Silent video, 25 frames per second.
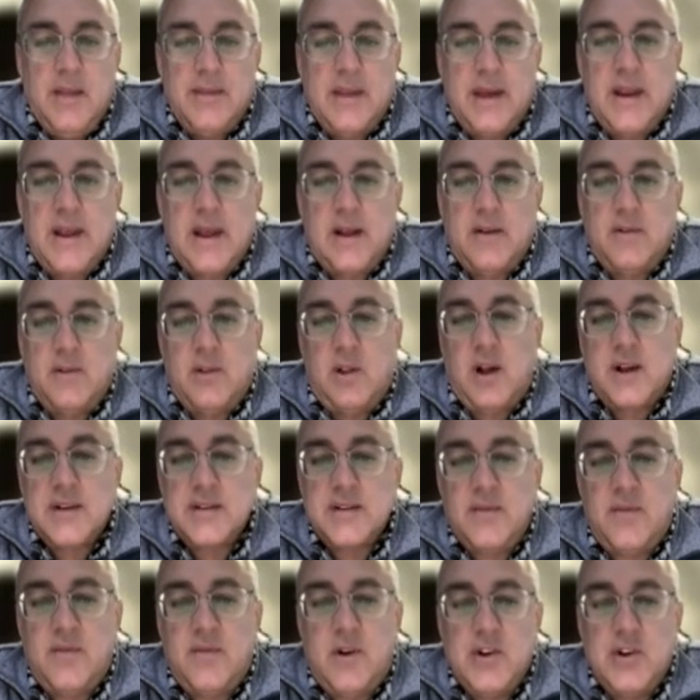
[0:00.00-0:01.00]
had a loss
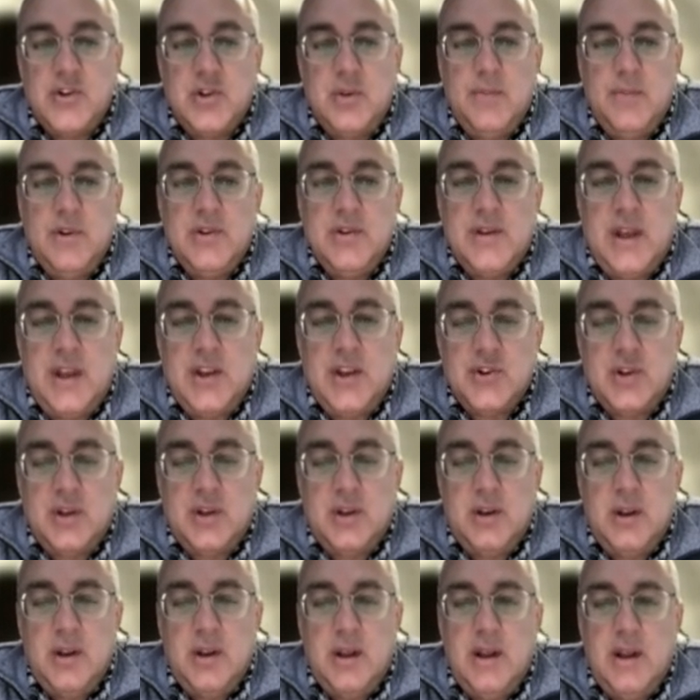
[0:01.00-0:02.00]
of function
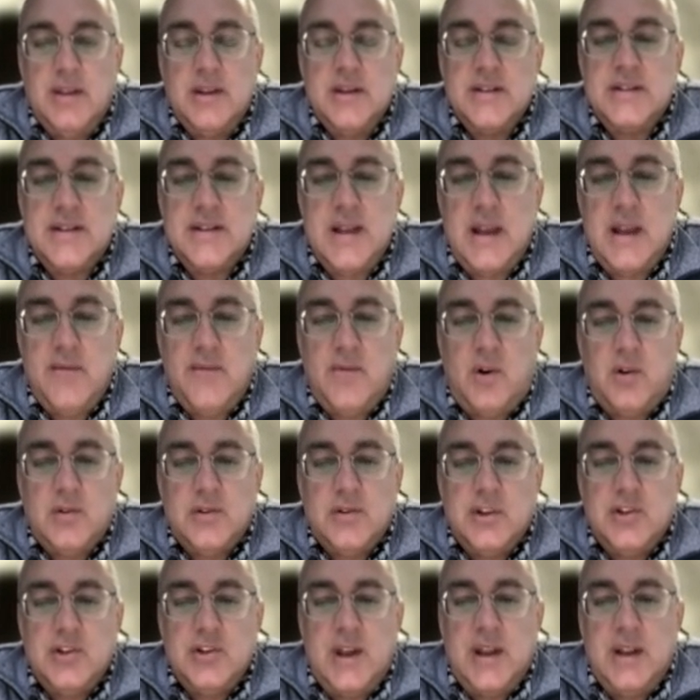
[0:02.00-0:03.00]
mutation in the same
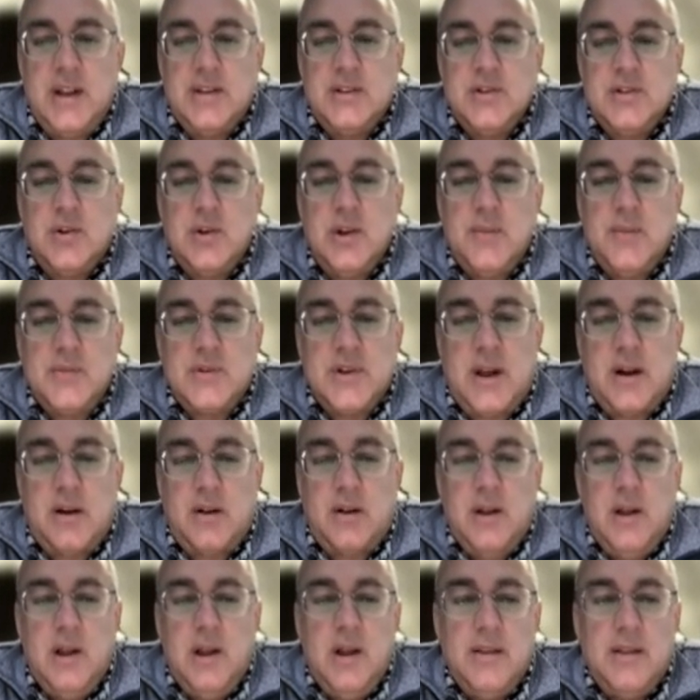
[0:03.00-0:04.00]
voltage-gated sodium channel
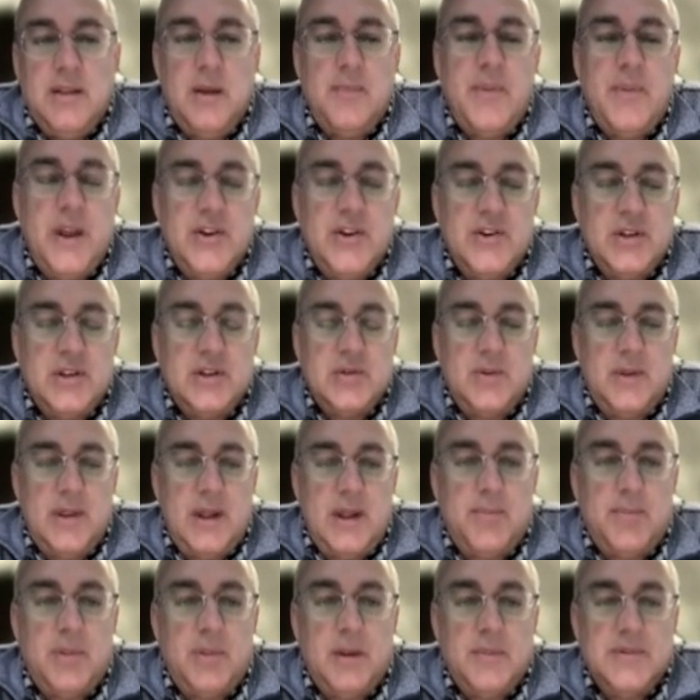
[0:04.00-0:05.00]
that patients with
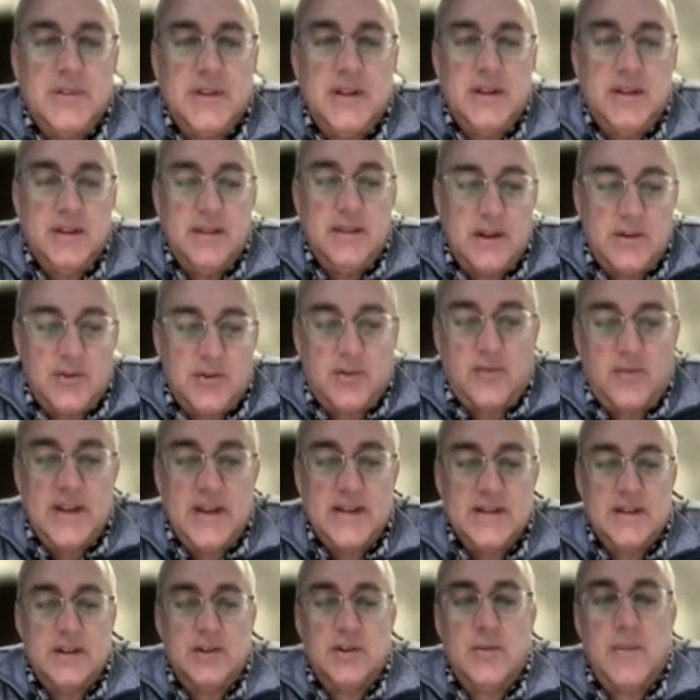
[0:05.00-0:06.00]
epilepsy that Dravet
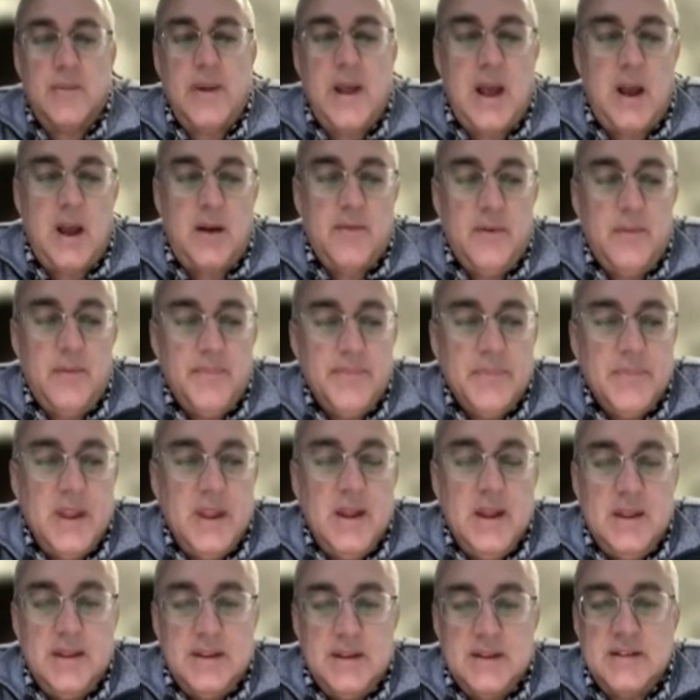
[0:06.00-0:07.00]
syndrome have.
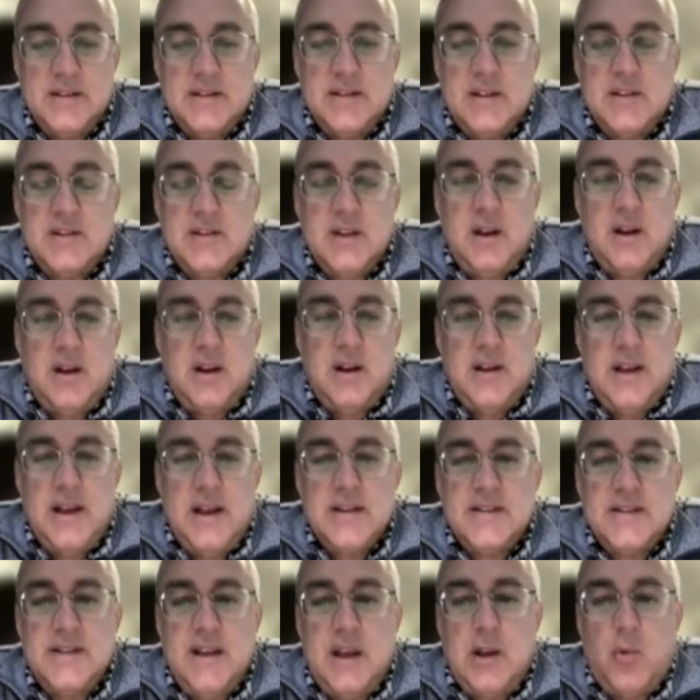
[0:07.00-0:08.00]
This is a
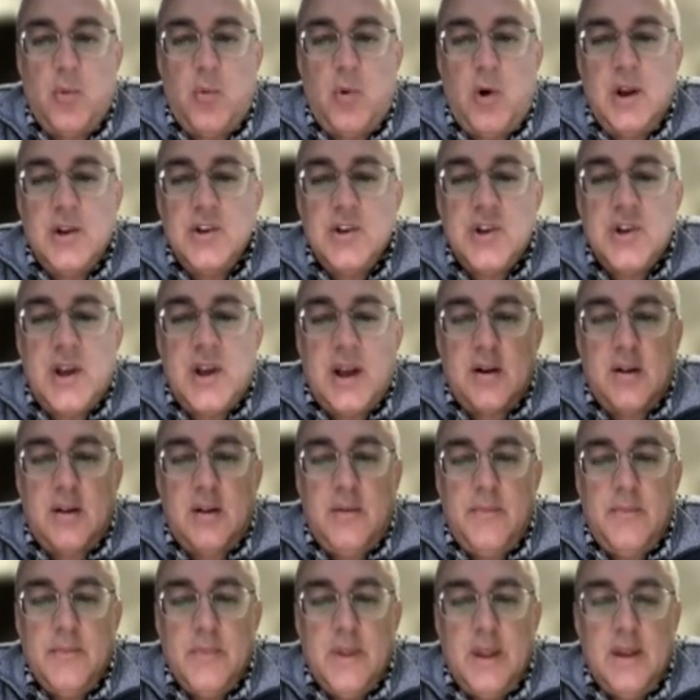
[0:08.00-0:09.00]
SCN1 channel,
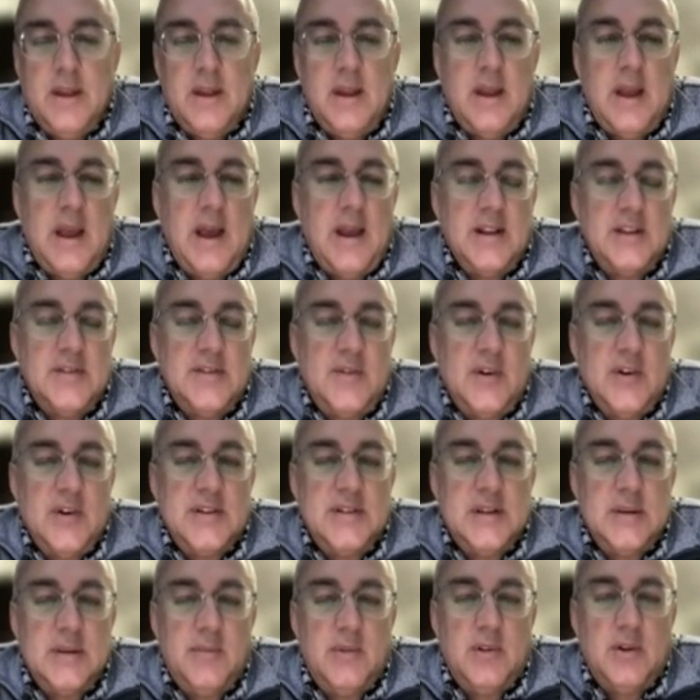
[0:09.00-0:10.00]
and it's very
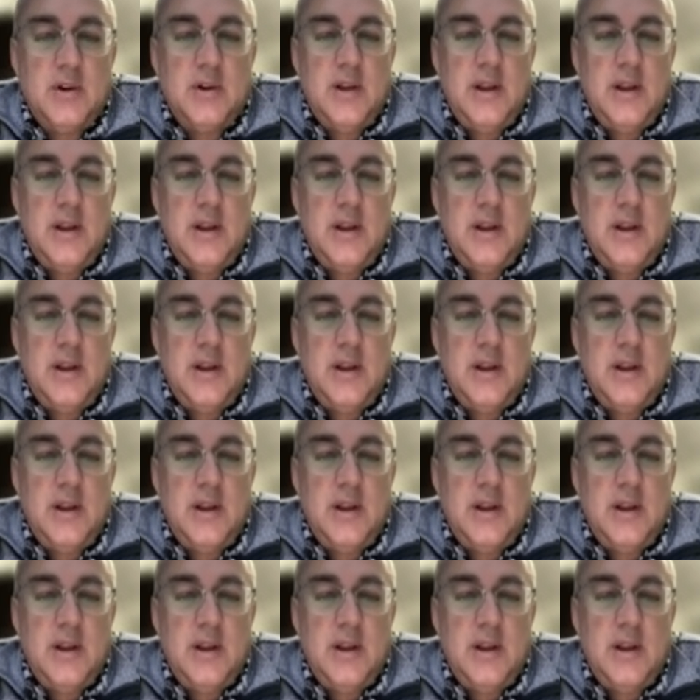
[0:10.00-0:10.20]
similar